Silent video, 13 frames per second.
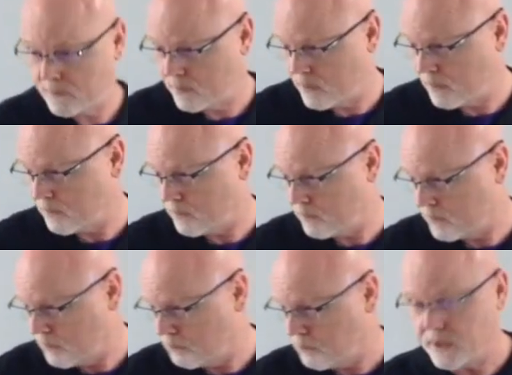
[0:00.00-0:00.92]
the,
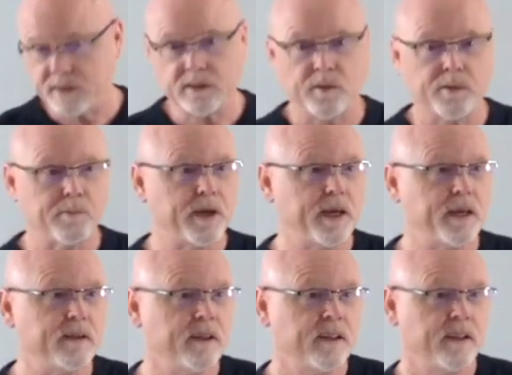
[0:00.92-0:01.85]
the button on the
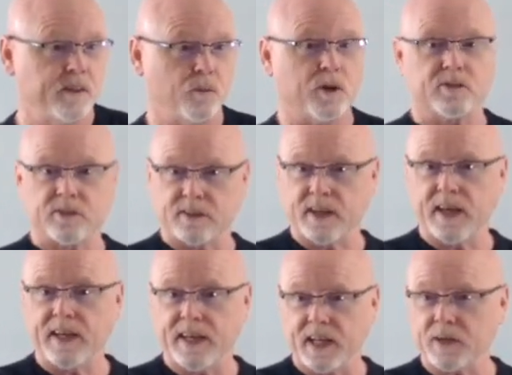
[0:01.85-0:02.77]
bed, the one that says,
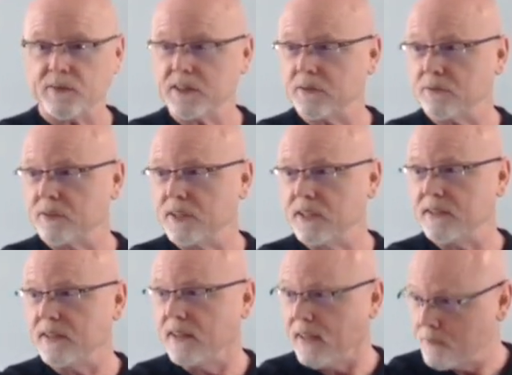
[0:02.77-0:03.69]
hey, elevate the feet,
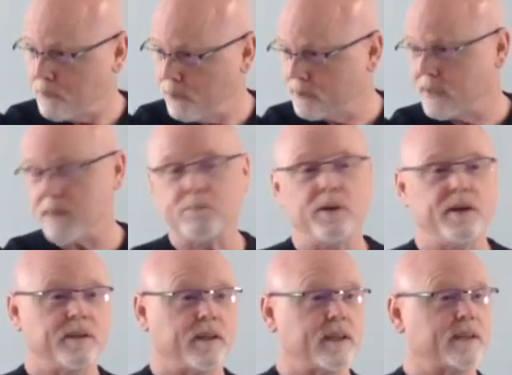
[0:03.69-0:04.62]
push that
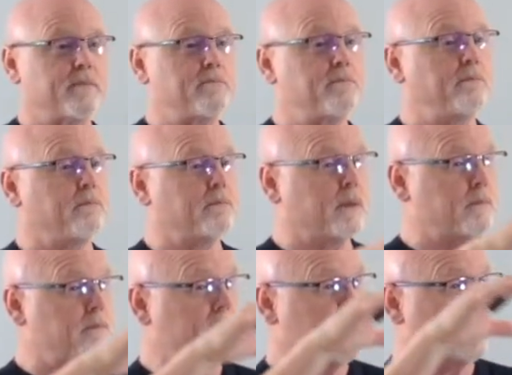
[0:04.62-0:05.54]
button and let the, the
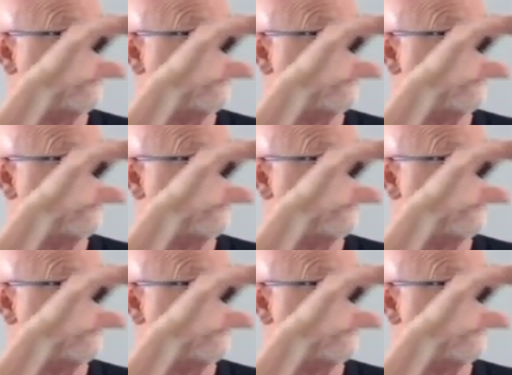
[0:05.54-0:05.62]
bed